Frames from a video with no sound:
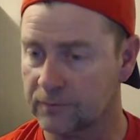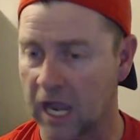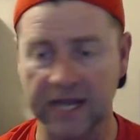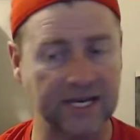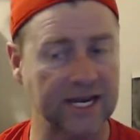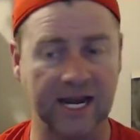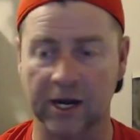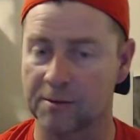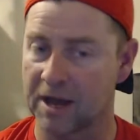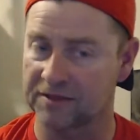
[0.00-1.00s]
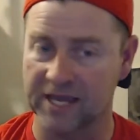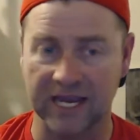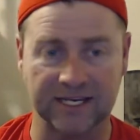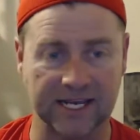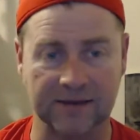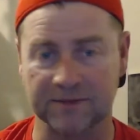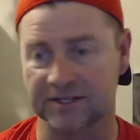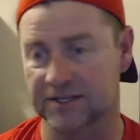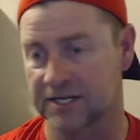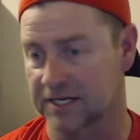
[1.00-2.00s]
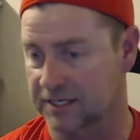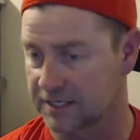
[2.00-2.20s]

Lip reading: I didn't hear about the ATM incident.